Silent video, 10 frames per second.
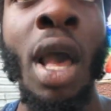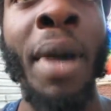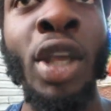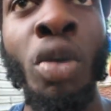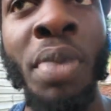
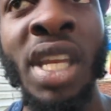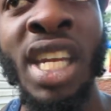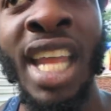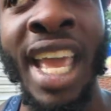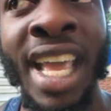By you being
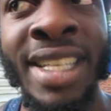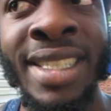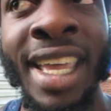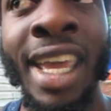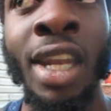in the
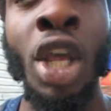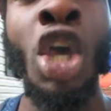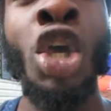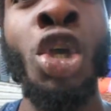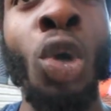headstand,
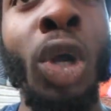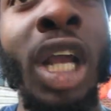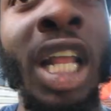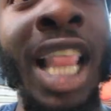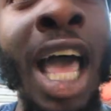you
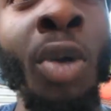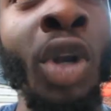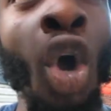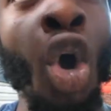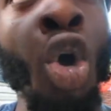are
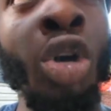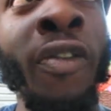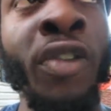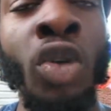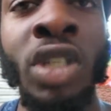allowing all
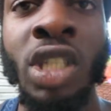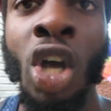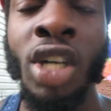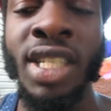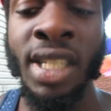of those
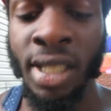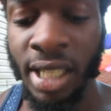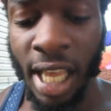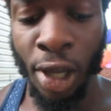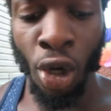toxins
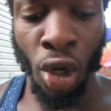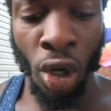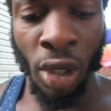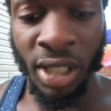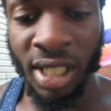in your